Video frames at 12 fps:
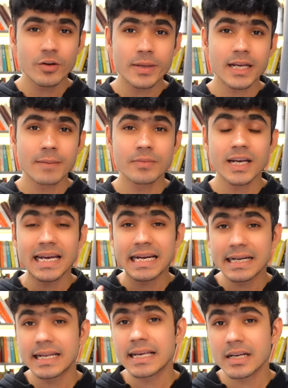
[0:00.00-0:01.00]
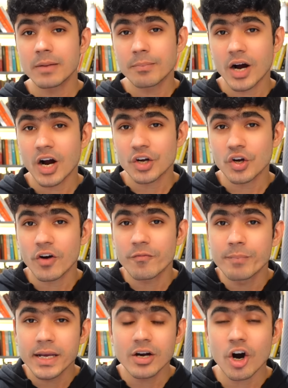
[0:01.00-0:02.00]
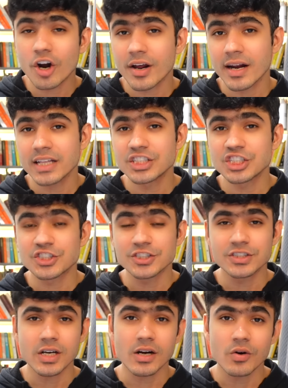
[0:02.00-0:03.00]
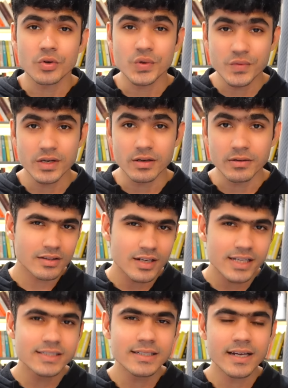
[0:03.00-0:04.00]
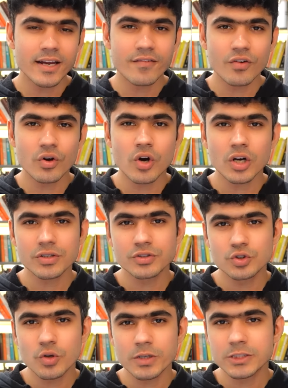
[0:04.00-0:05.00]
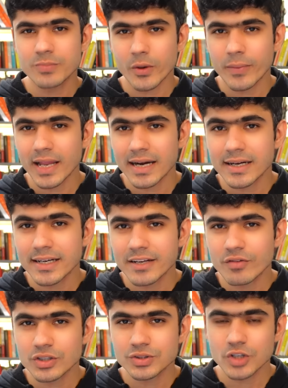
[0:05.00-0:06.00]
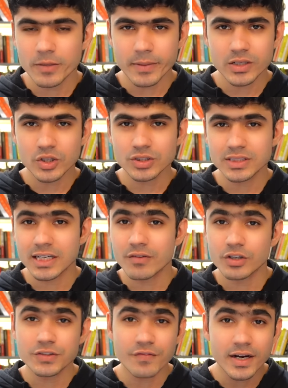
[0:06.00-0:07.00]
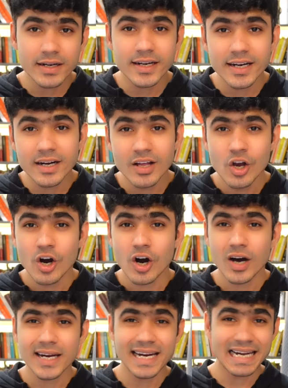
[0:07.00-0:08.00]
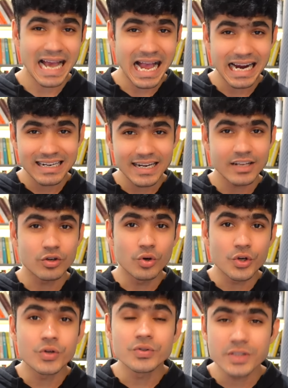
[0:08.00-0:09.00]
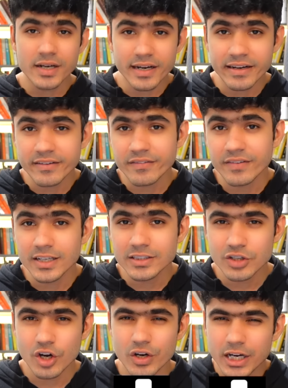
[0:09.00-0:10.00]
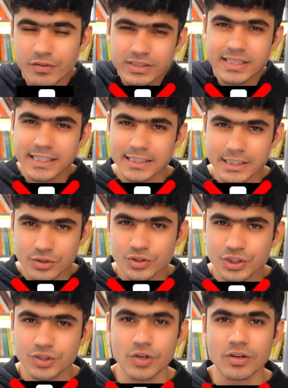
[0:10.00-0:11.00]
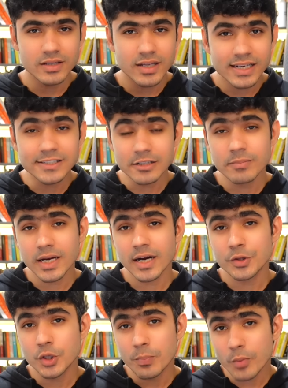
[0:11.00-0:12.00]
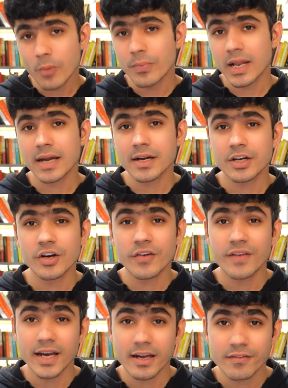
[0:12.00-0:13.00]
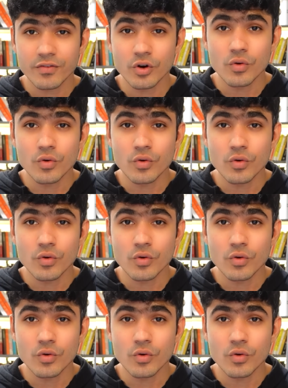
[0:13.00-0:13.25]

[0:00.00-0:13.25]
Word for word: became the integral part of big organizations around the world. The reason Airflow got so much popularity was not because it was funded or it had like good user interface or it was easy to install. reason behind the popularity of Airflow